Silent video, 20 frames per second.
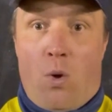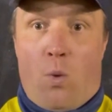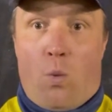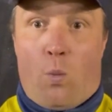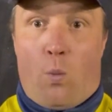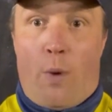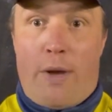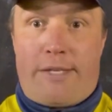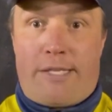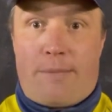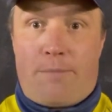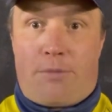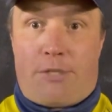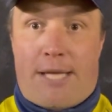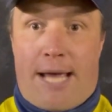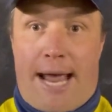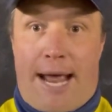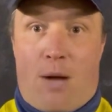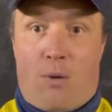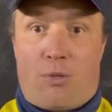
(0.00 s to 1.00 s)
Witham
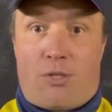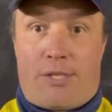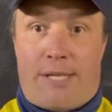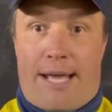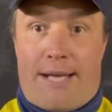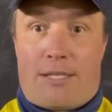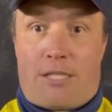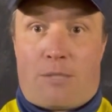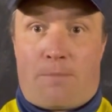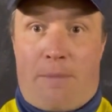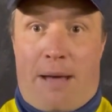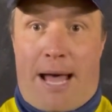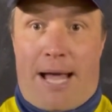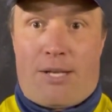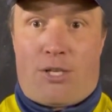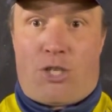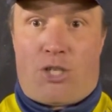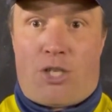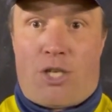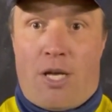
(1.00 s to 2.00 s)
Town's next
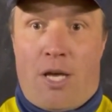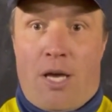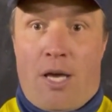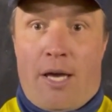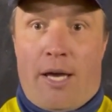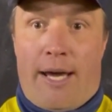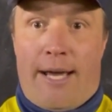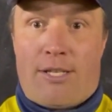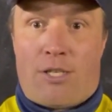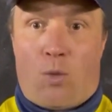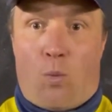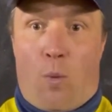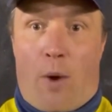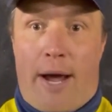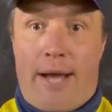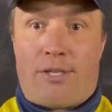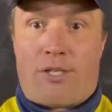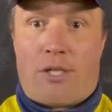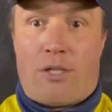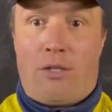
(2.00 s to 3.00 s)
match is
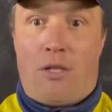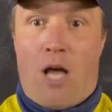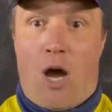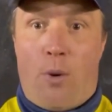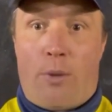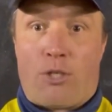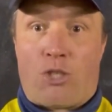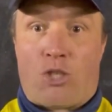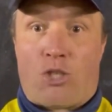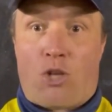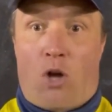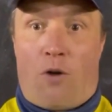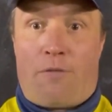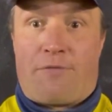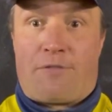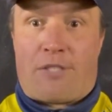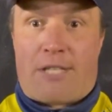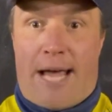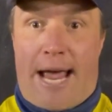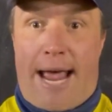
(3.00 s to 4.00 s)
away to
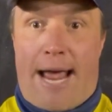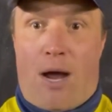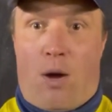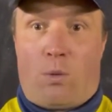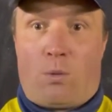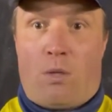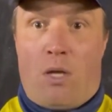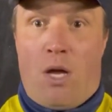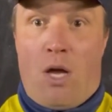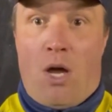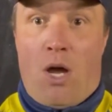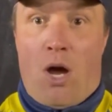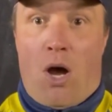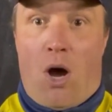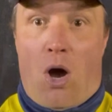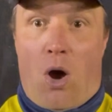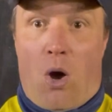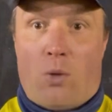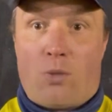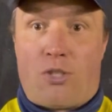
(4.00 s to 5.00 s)
Lowestoft Town
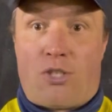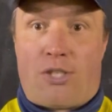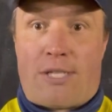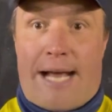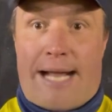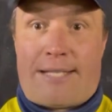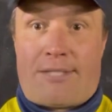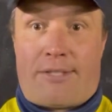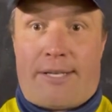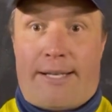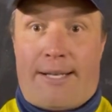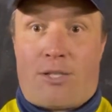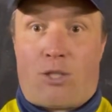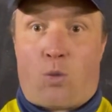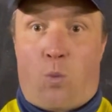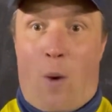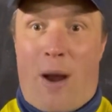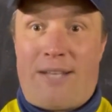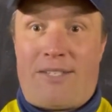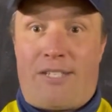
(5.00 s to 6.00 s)
on Saturday the
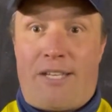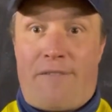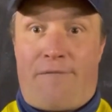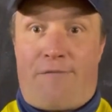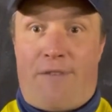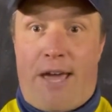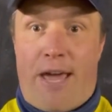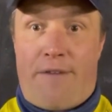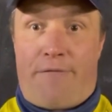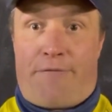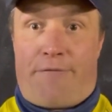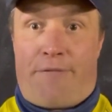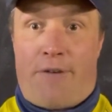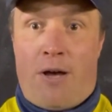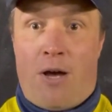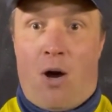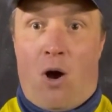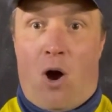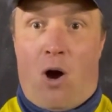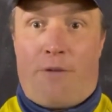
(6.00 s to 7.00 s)
25th
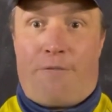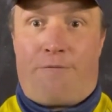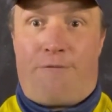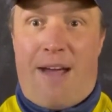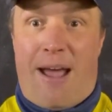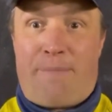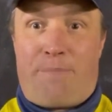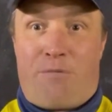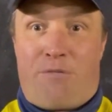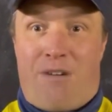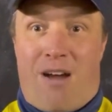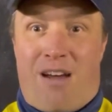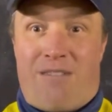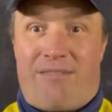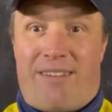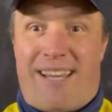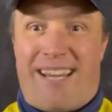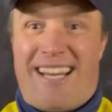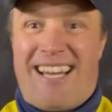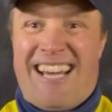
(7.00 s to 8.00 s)
of
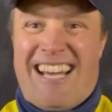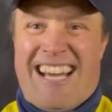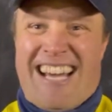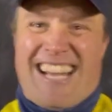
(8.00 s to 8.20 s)
February.